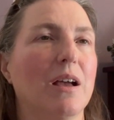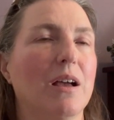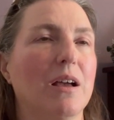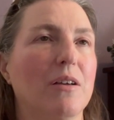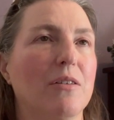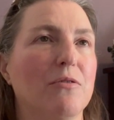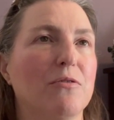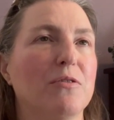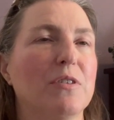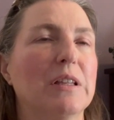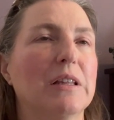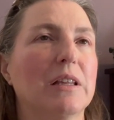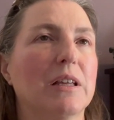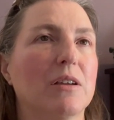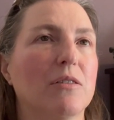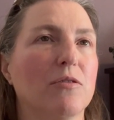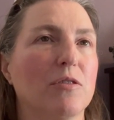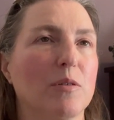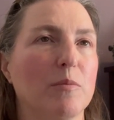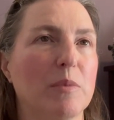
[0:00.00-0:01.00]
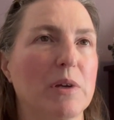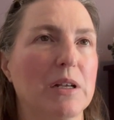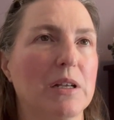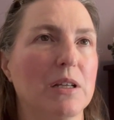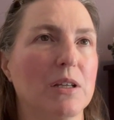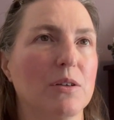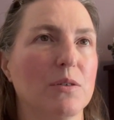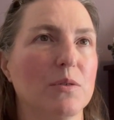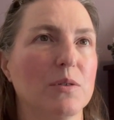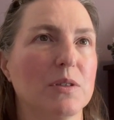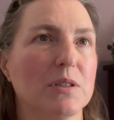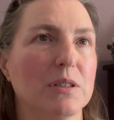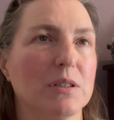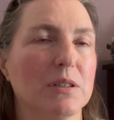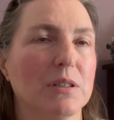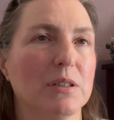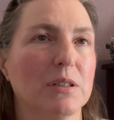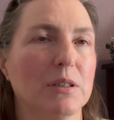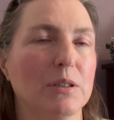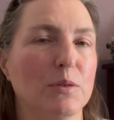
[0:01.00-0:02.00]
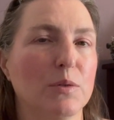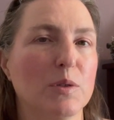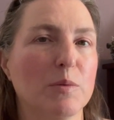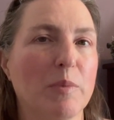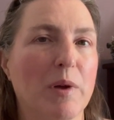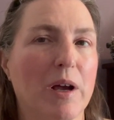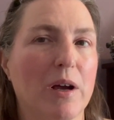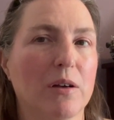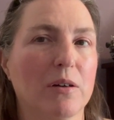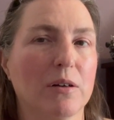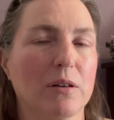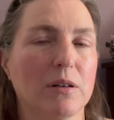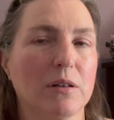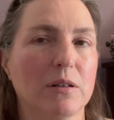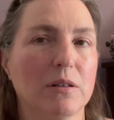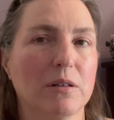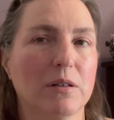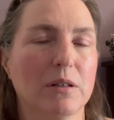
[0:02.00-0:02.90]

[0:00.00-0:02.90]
a feeling for me to use a loose powder